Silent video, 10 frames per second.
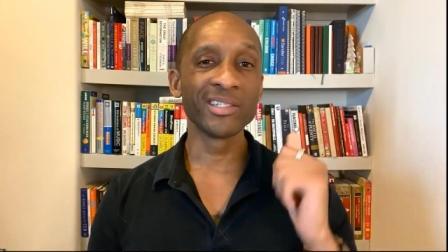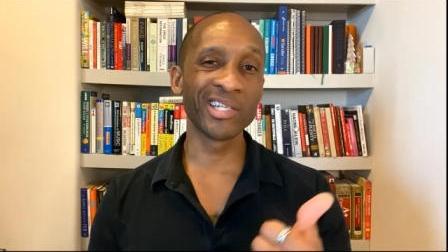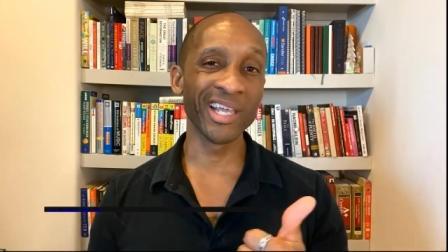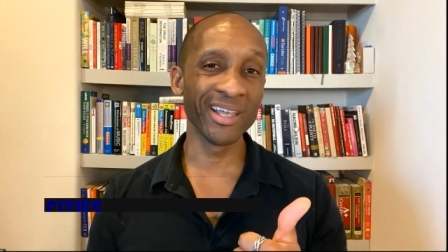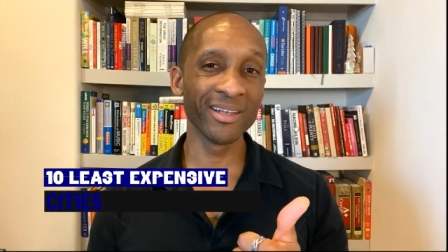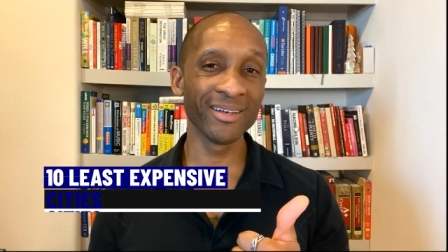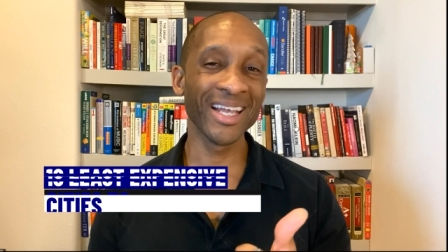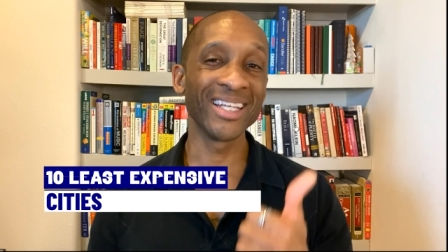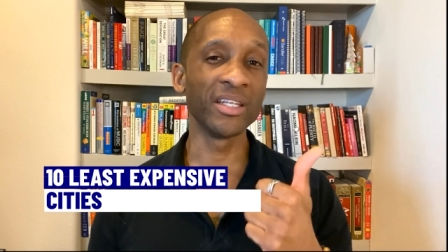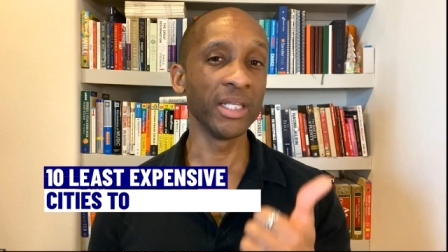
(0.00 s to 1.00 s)

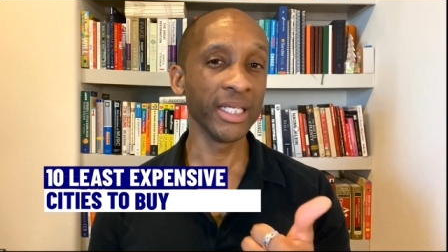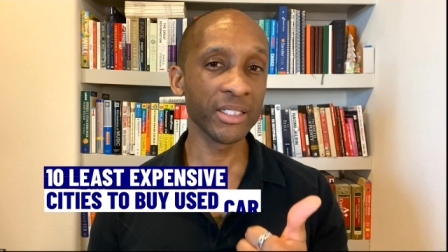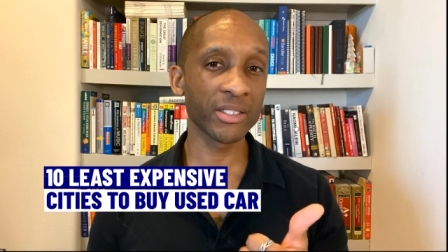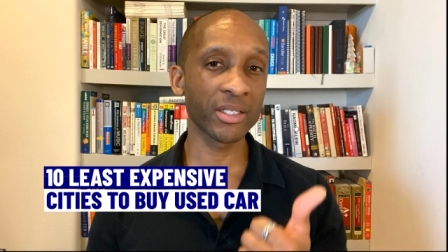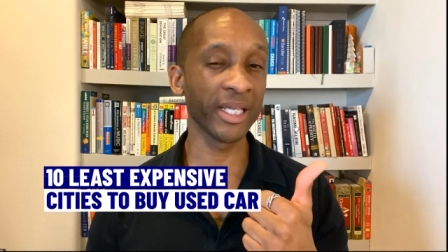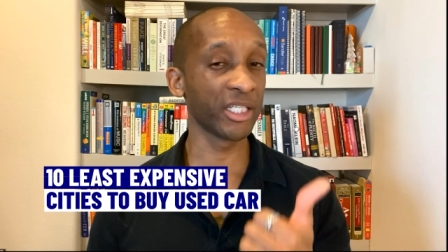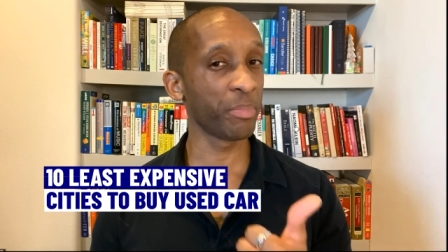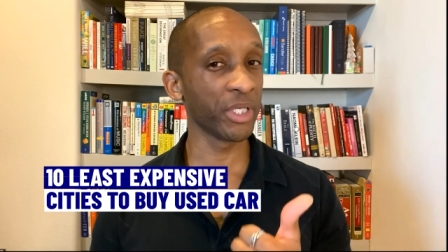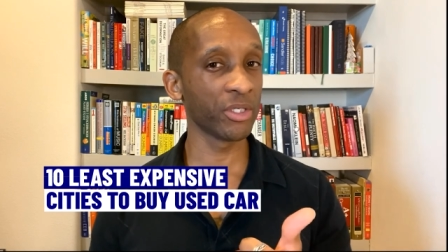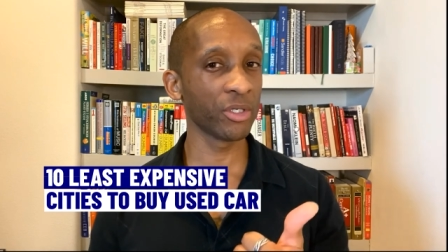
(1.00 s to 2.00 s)
10 least
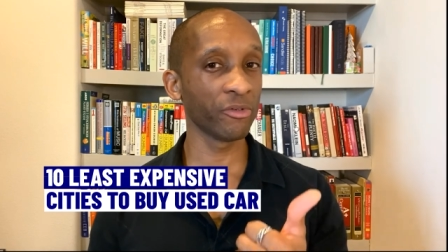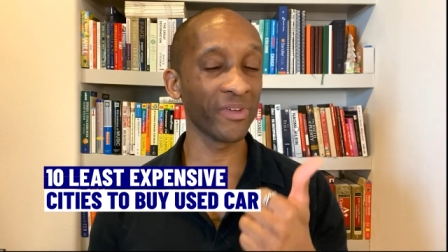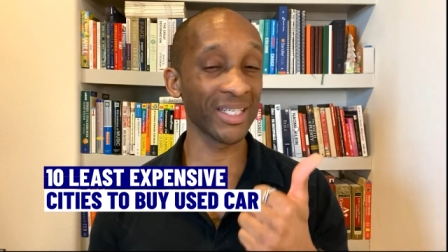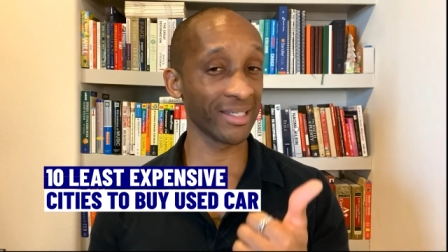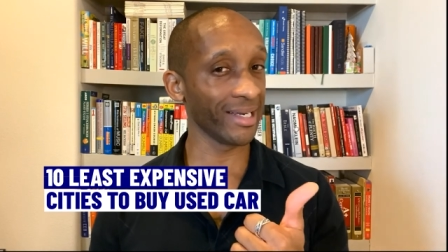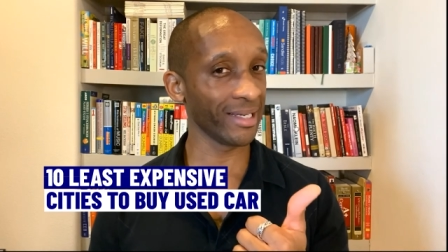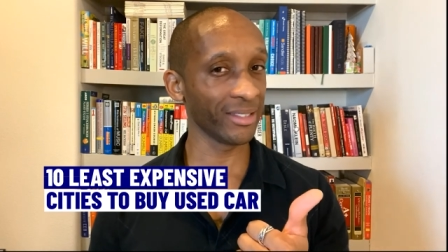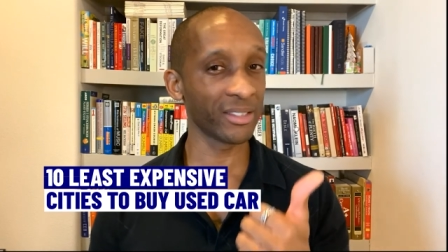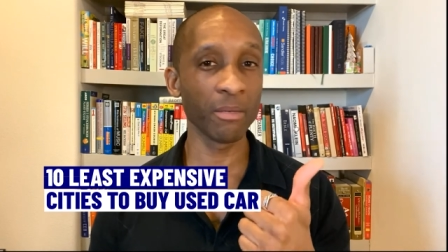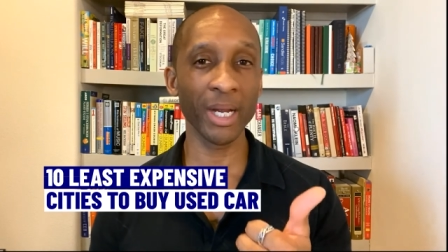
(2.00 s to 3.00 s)
expensive
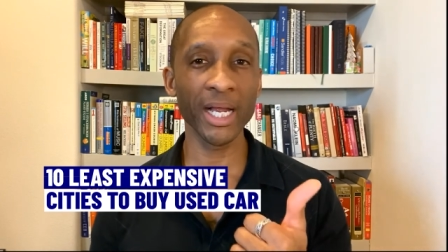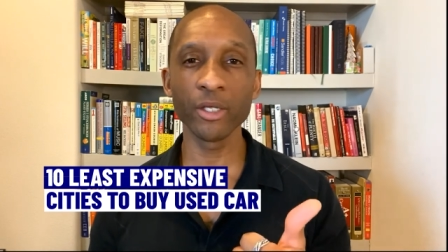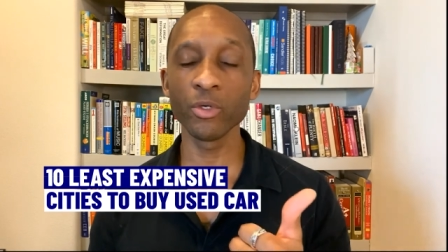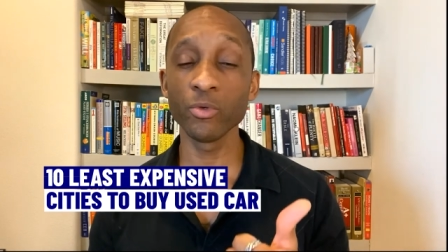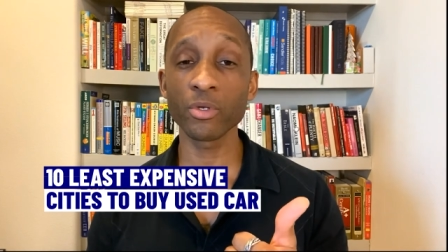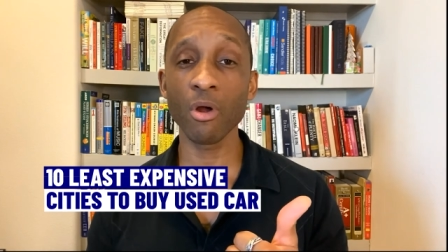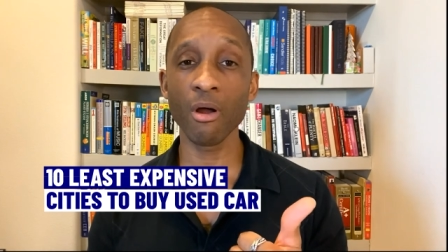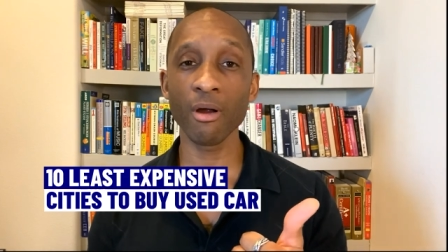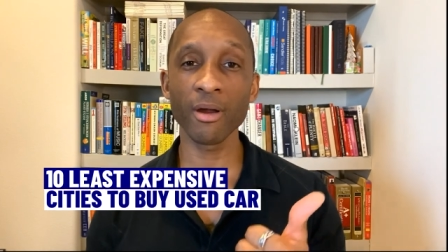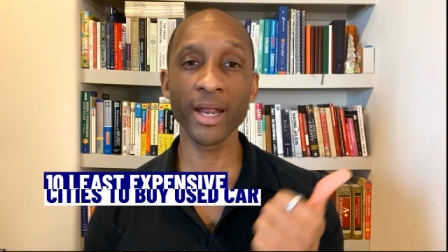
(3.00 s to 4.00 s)
cities to buy a used
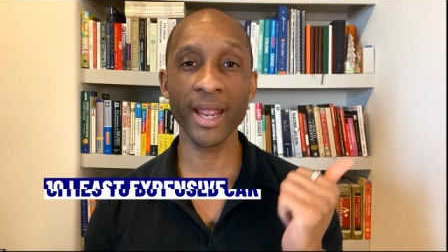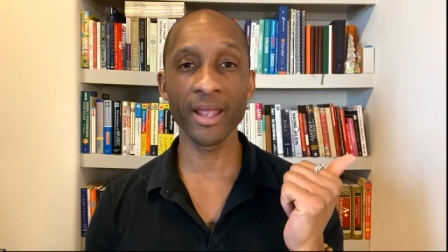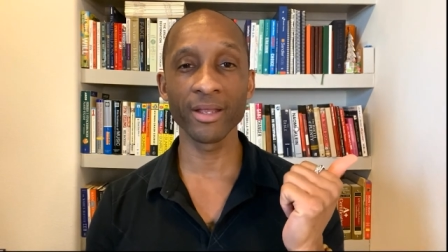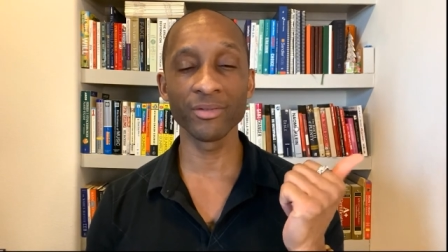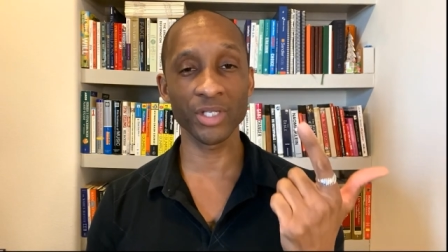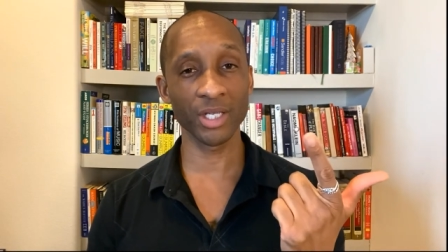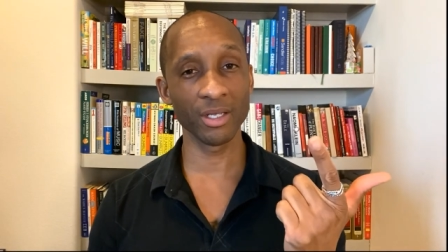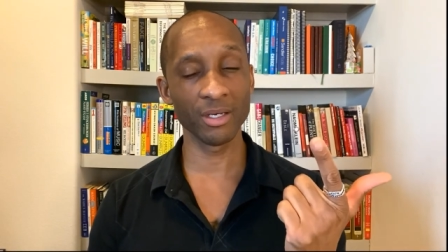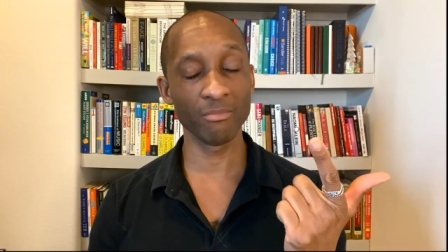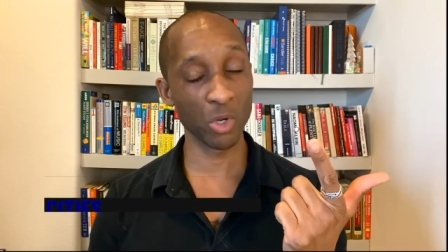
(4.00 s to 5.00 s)
car and
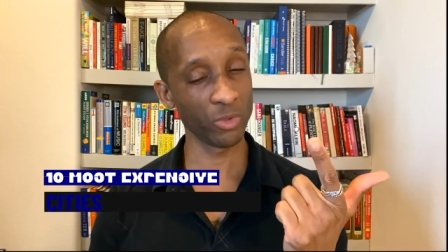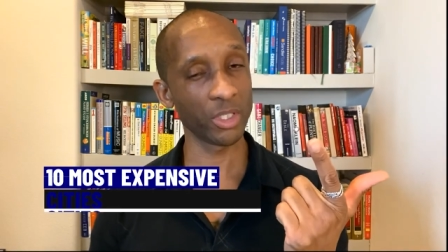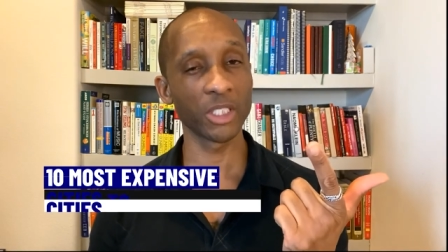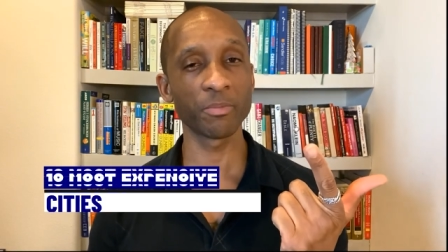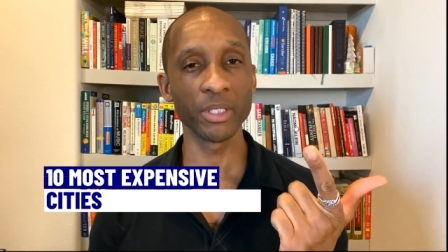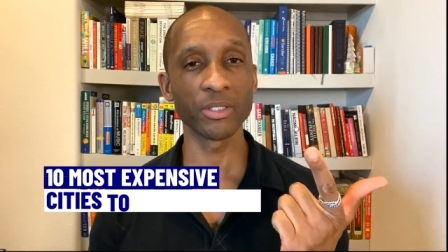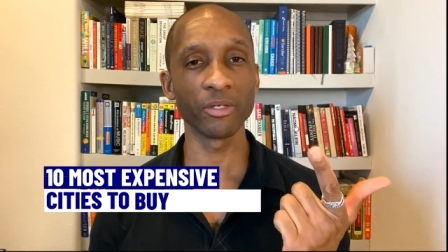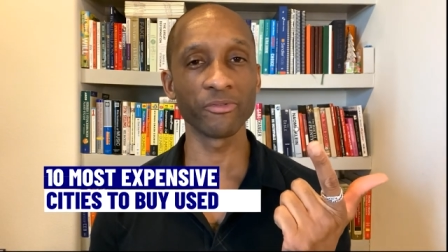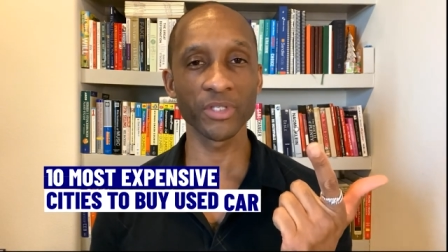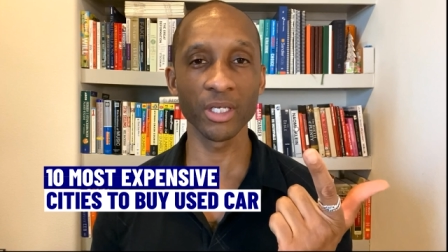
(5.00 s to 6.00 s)
10 most
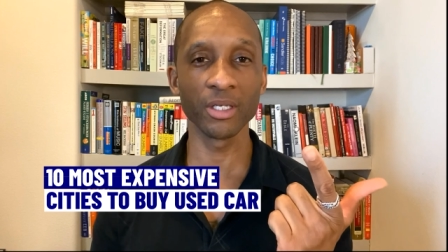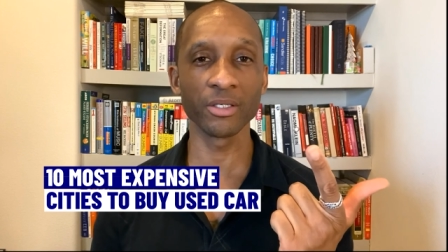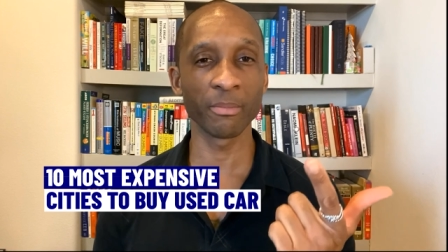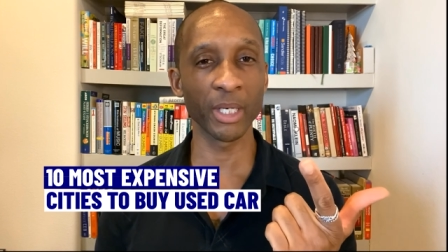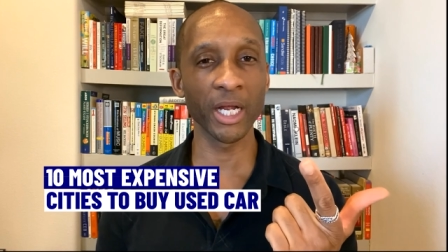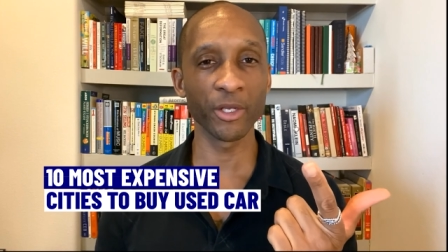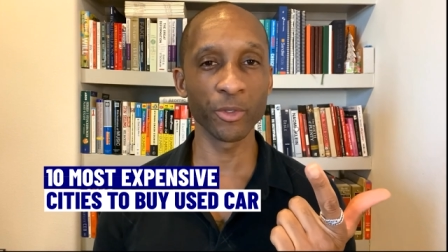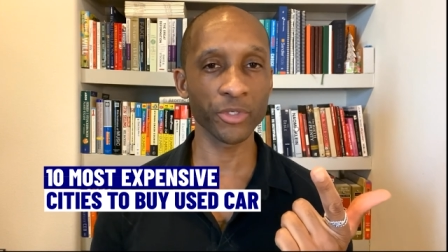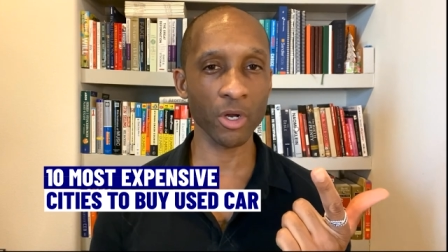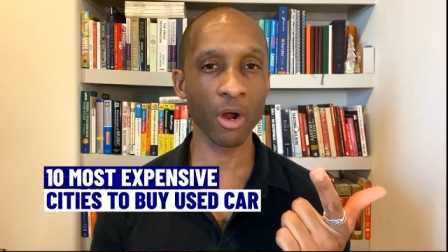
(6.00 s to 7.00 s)
expensive cities to buy a
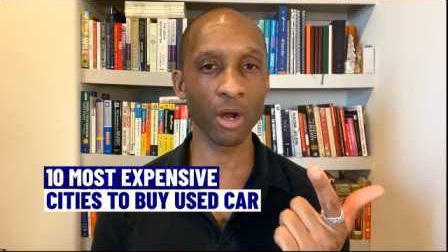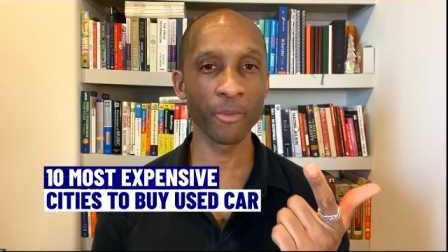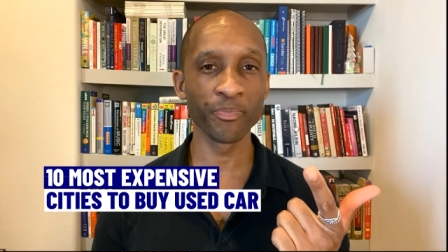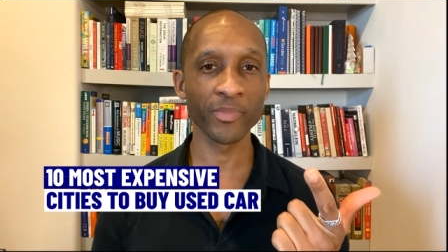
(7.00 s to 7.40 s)
used car.